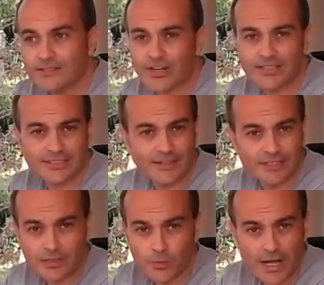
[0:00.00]
there are
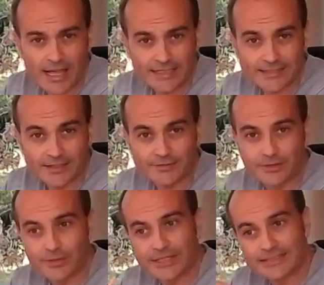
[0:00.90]
several ways of
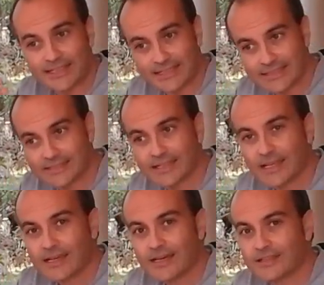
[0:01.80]
doing this,
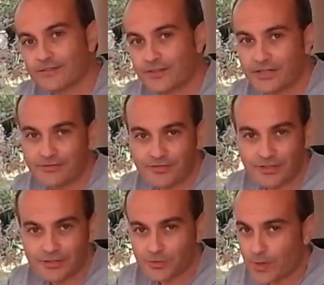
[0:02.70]
and the very
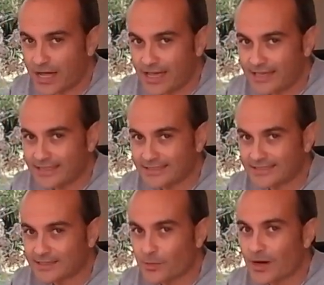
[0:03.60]
first way
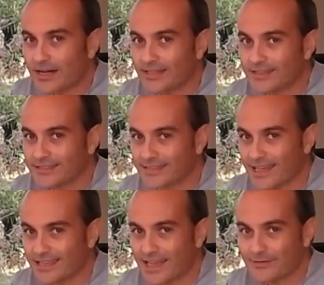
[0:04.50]
is the one
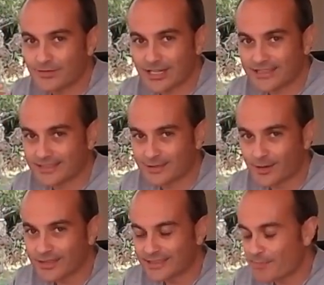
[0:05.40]
that I've just
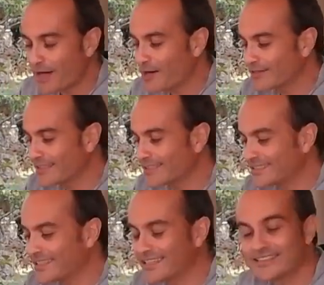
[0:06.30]
talked about, is
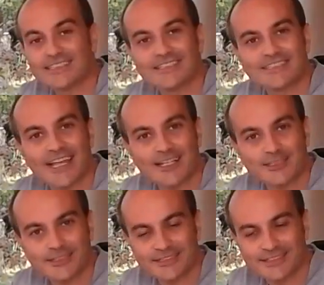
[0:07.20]
the
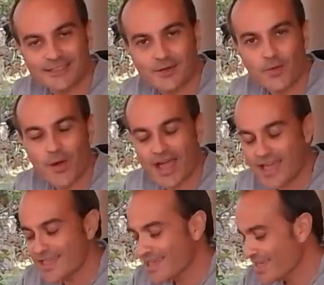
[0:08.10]
dictation
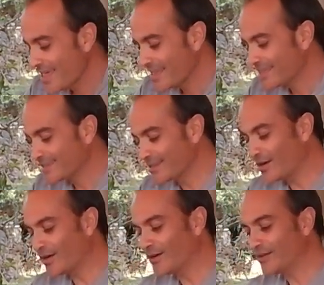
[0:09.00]
way.
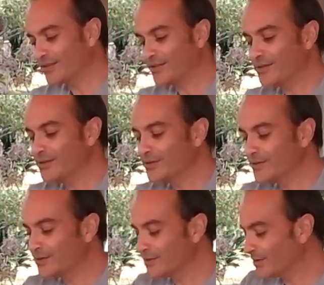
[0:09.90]
So
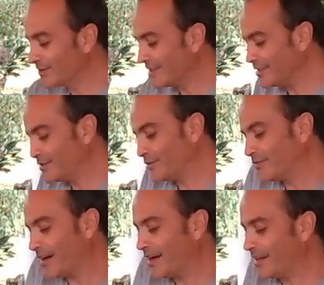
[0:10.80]
you'll need to
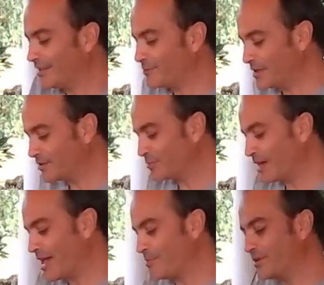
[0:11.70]
find a piece of
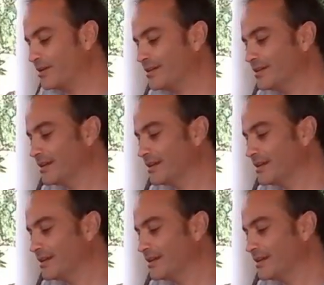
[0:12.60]
paper